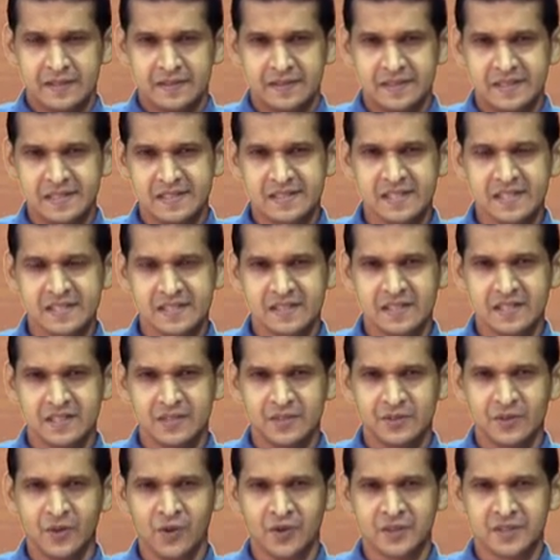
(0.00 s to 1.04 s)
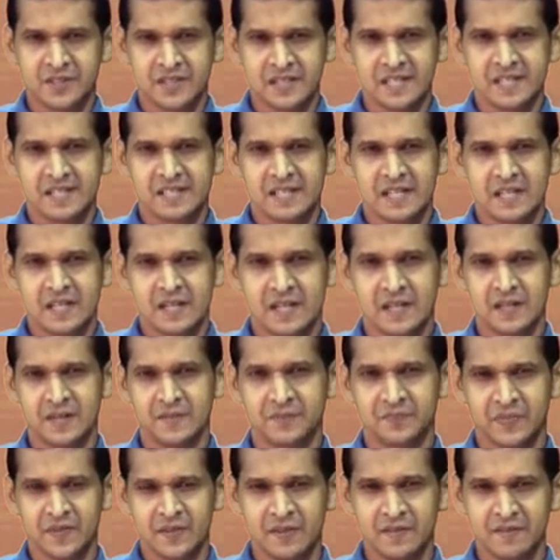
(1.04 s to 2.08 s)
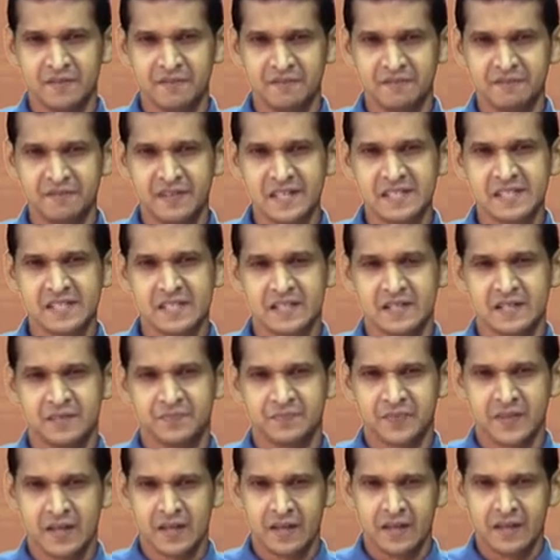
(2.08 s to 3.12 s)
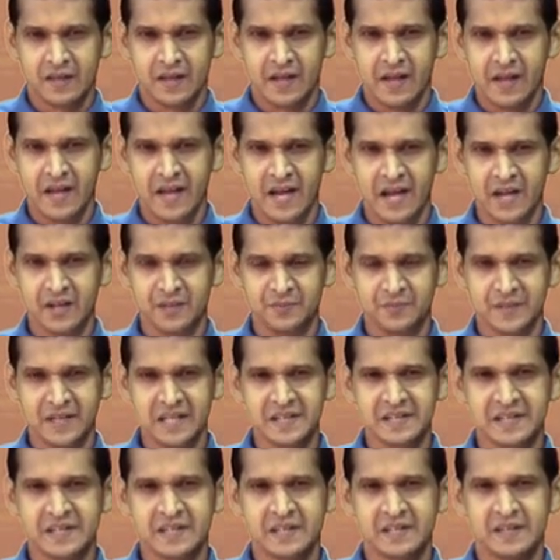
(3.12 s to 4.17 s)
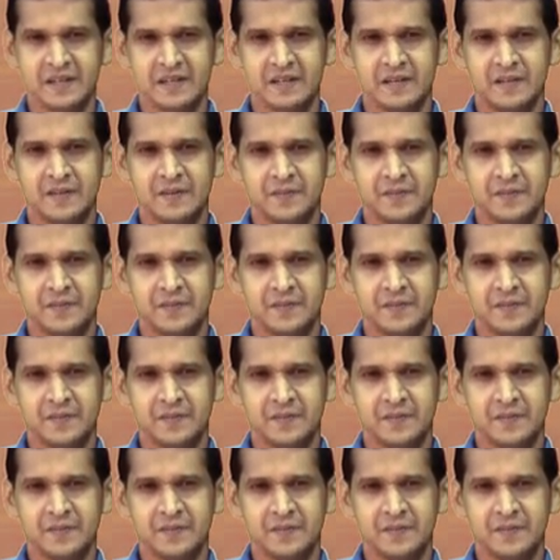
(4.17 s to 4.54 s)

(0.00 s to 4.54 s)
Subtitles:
This is the notice which have been written.